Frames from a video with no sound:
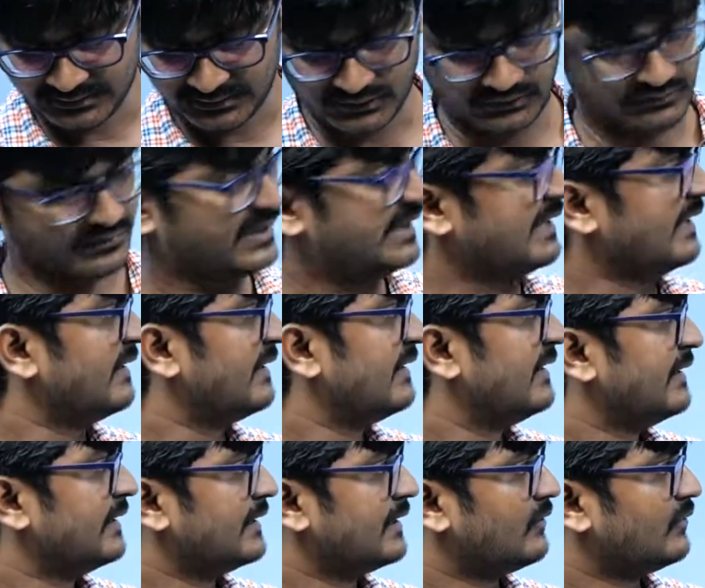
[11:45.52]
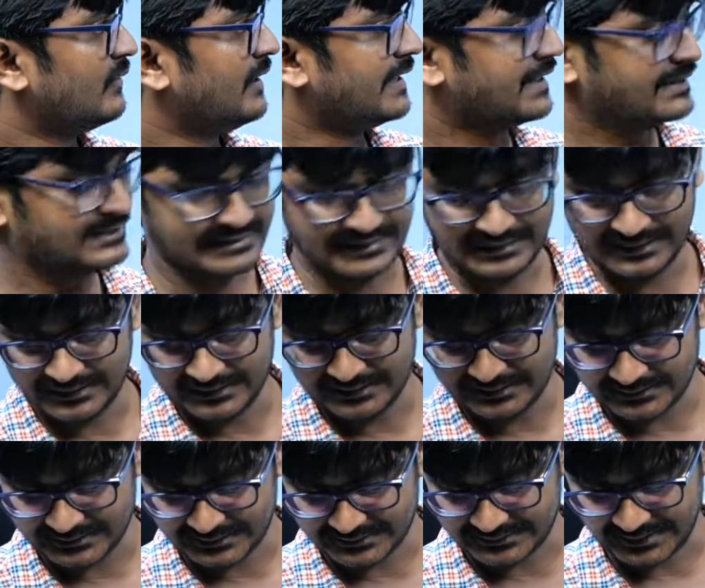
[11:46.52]
20. Now let us see
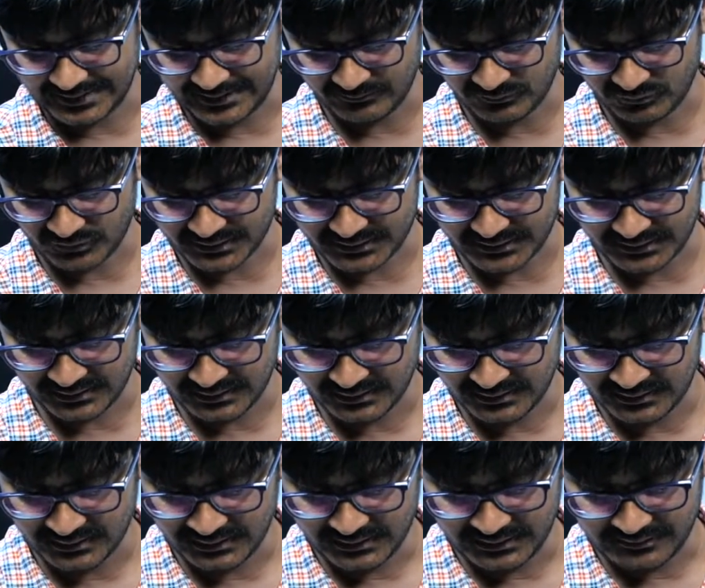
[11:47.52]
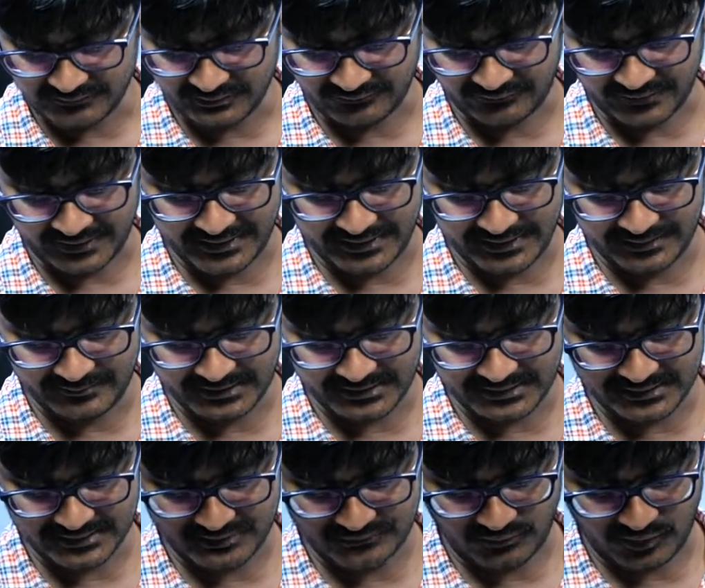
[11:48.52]
the same question if the final image
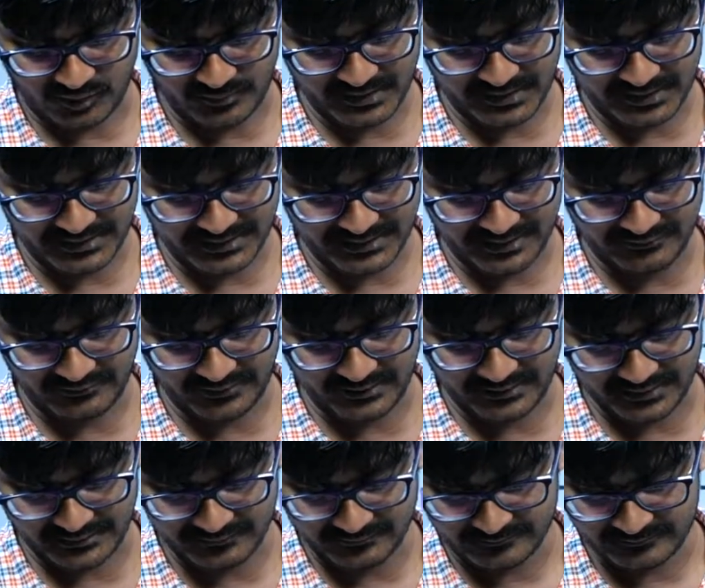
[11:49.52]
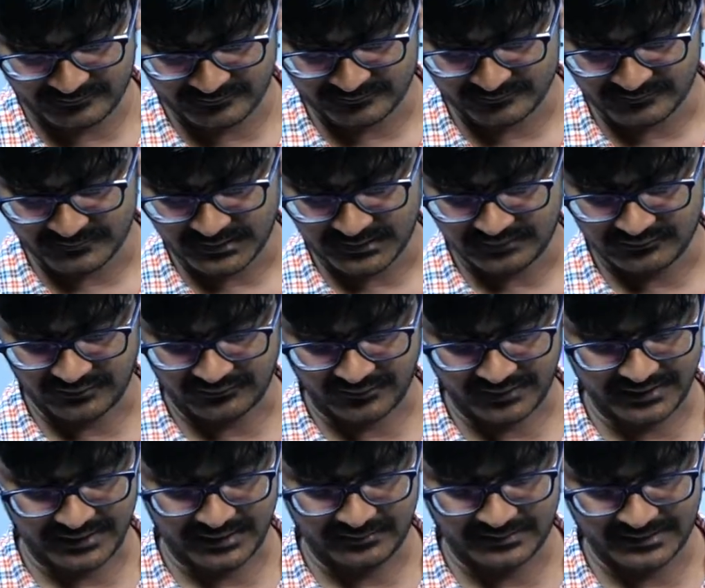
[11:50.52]
is forming at infinity. If the
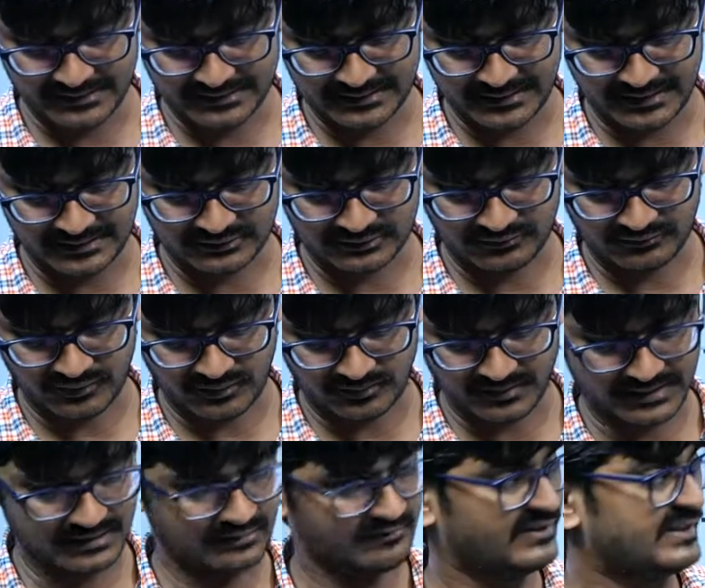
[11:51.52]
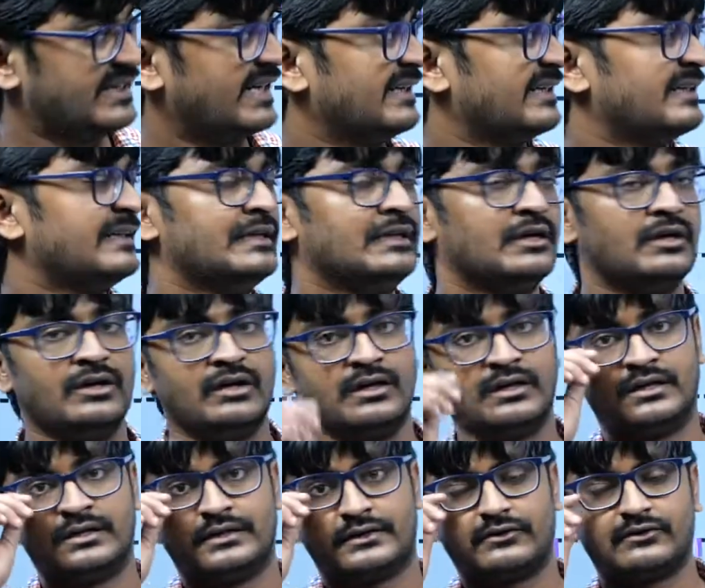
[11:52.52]
final image has to form at infinity, and
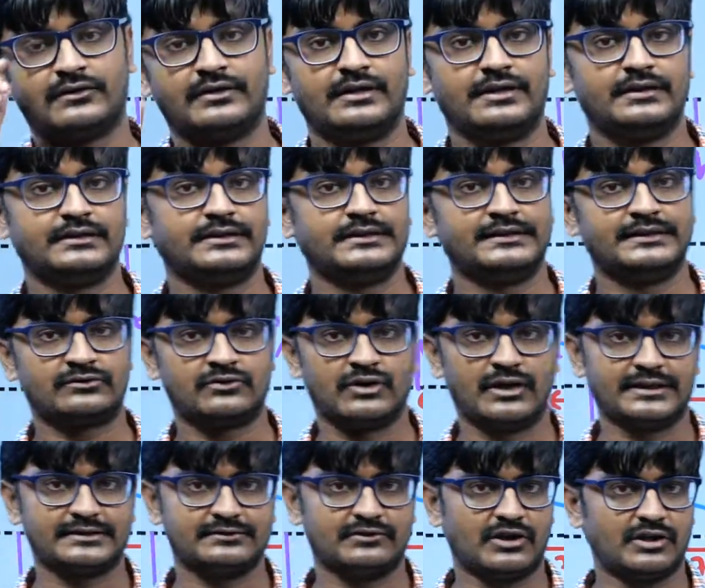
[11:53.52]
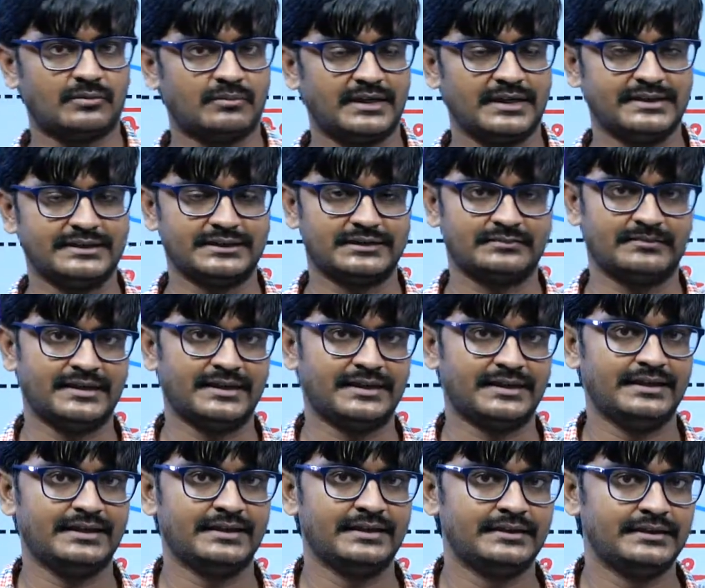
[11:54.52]
this is called as normal adjustment
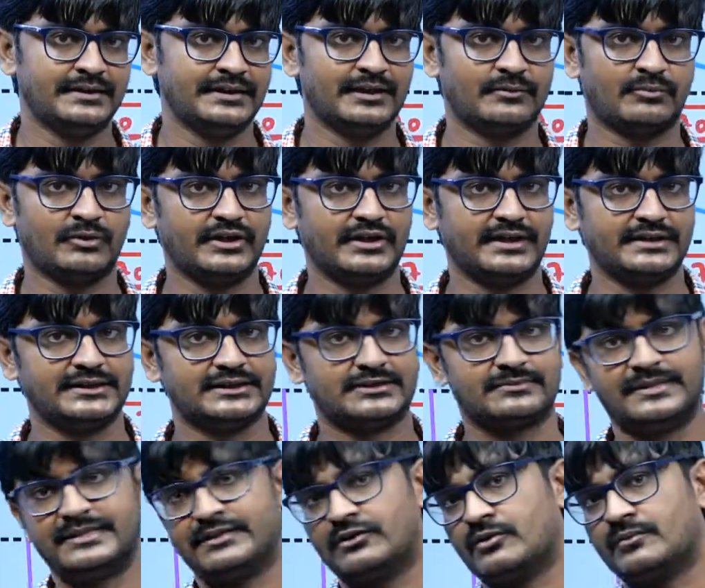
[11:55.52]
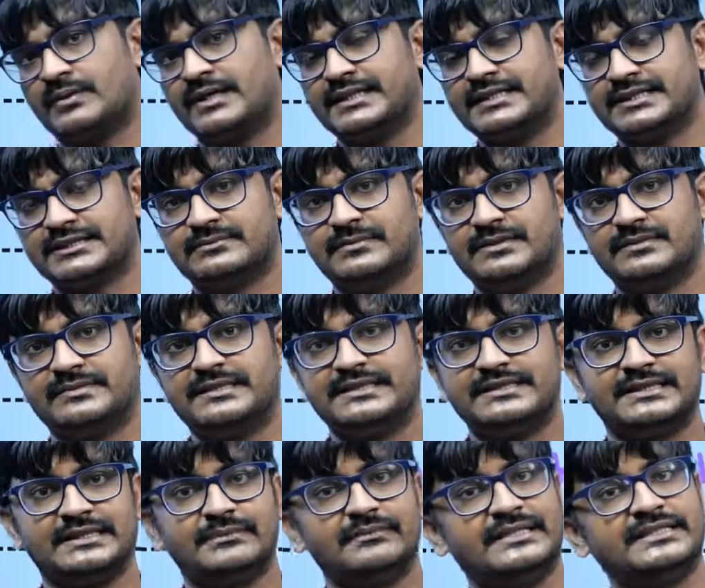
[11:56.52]
and near point adjustment. Normal adjustment means
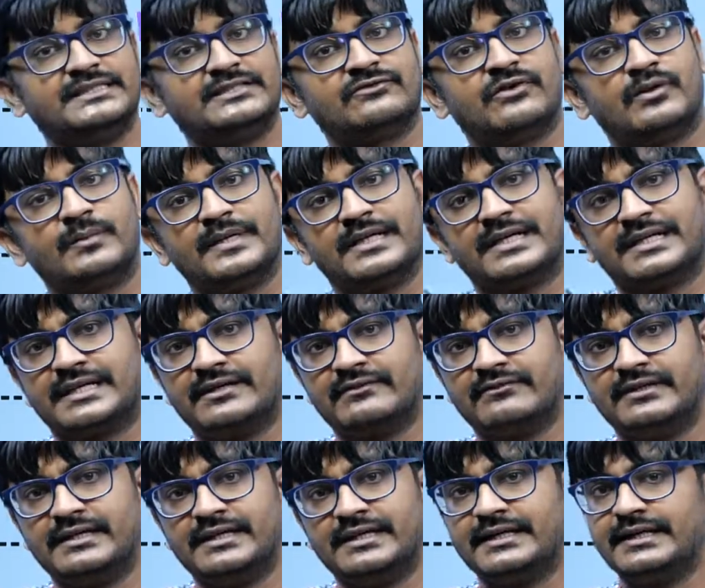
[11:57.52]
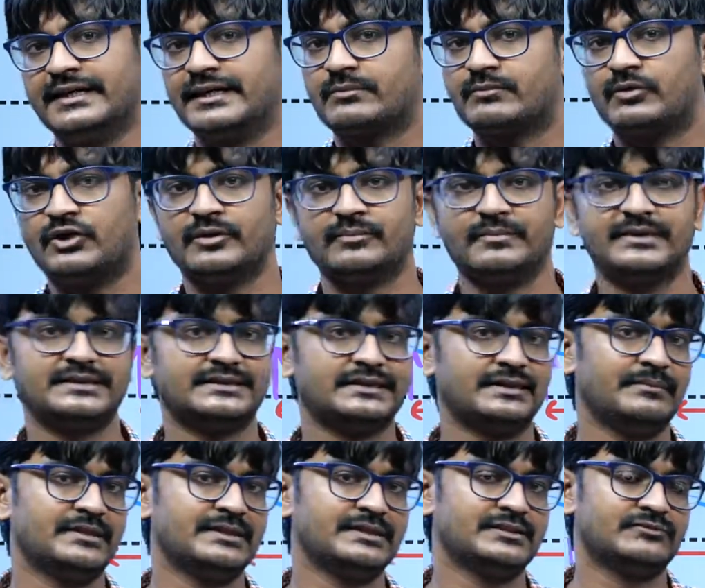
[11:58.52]
image is forming at infinity, near point means
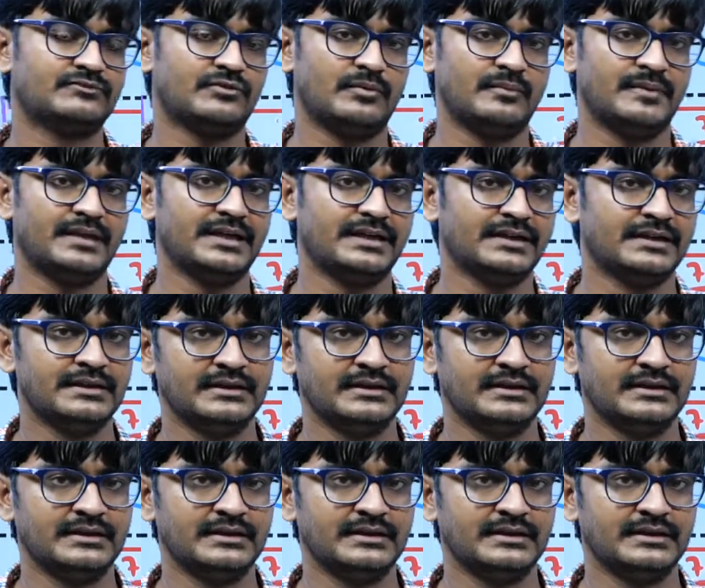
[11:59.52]
image is forming at